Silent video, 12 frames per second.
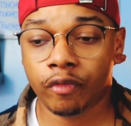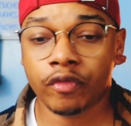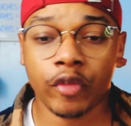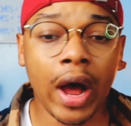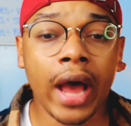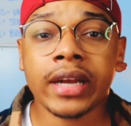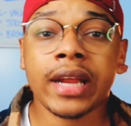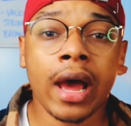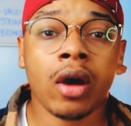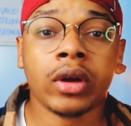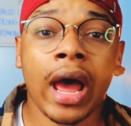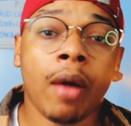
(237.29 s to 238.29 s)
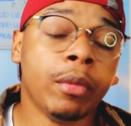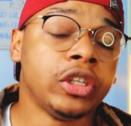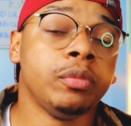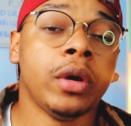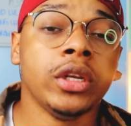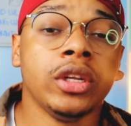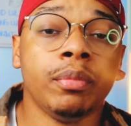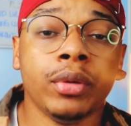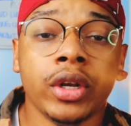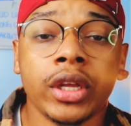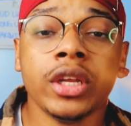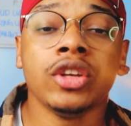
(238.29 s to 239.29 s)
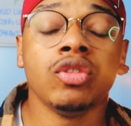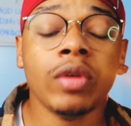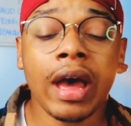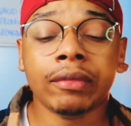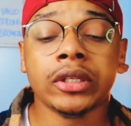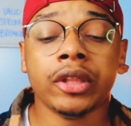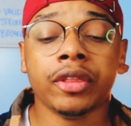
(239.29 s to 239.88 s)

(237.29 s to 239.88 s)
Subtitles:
find out how much money to put in, you have to